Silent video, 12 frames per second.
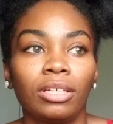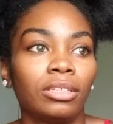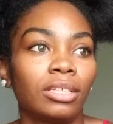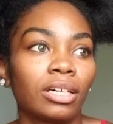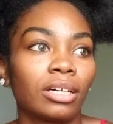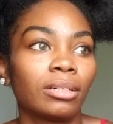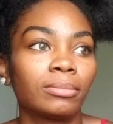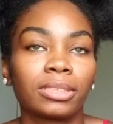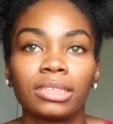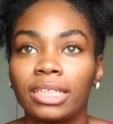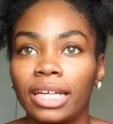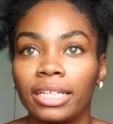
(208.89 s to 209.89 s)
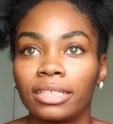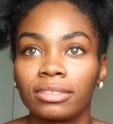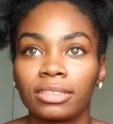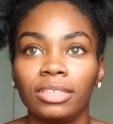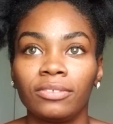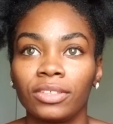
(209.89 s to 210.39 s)
the ups and
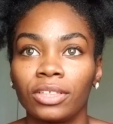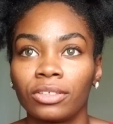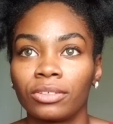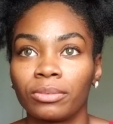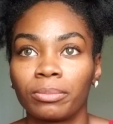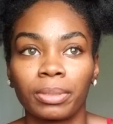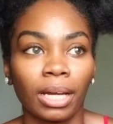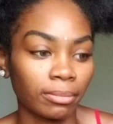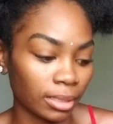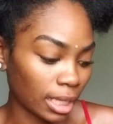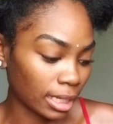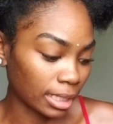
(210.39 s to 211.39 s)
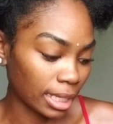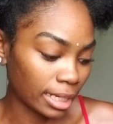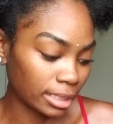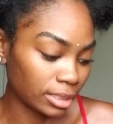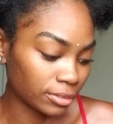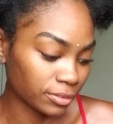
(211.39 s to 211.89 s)
downs, even though probably like a lot
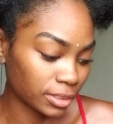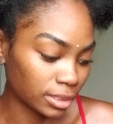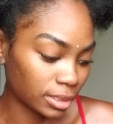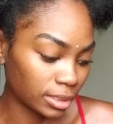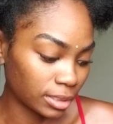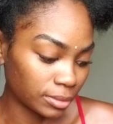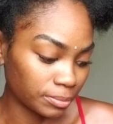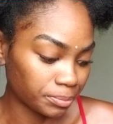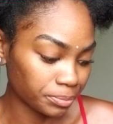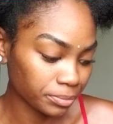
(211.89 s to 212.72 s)
of different